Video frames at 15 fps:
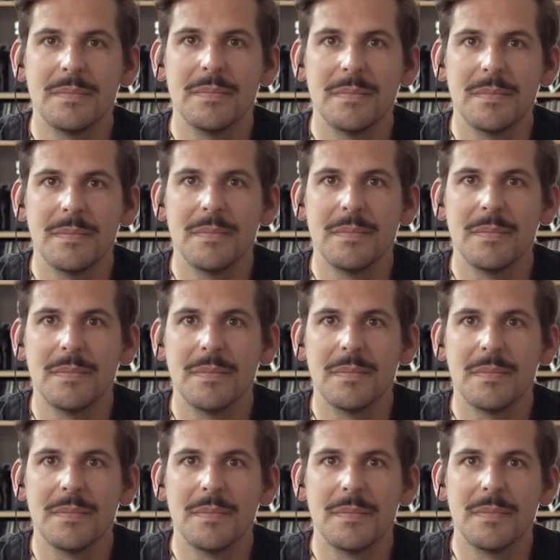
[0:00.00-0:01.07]

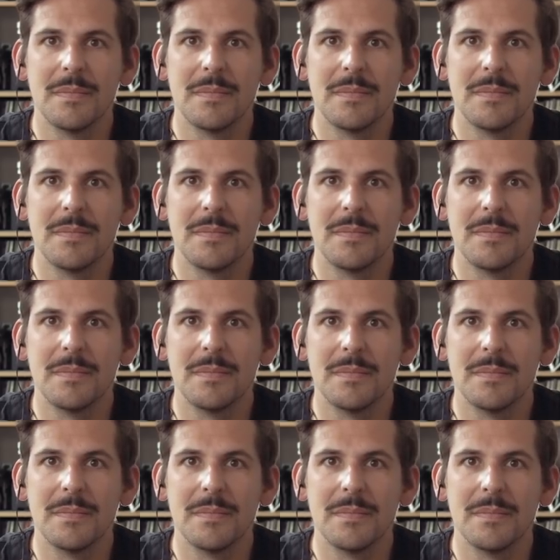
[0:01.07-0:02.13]

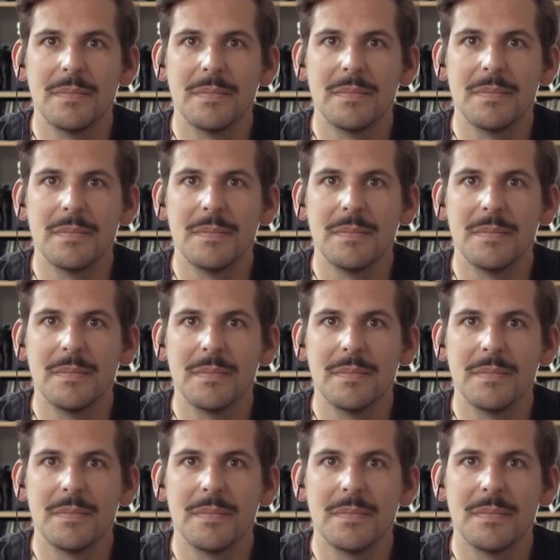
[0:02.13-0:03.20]

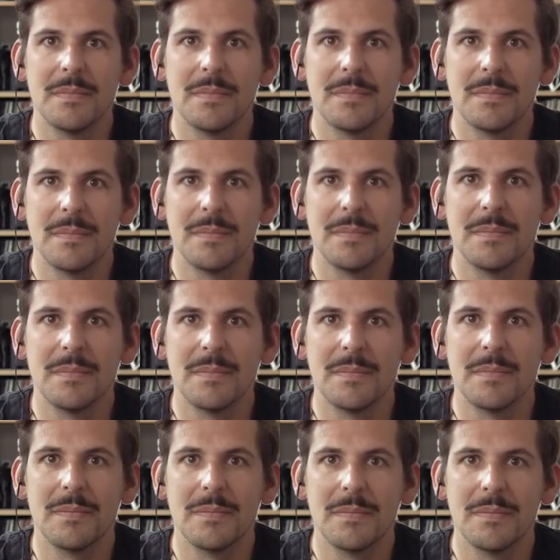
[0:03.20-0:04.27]

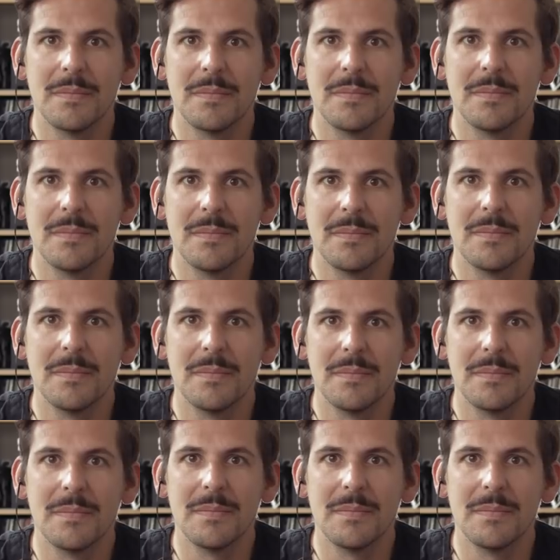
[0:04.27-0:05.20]
[no speech]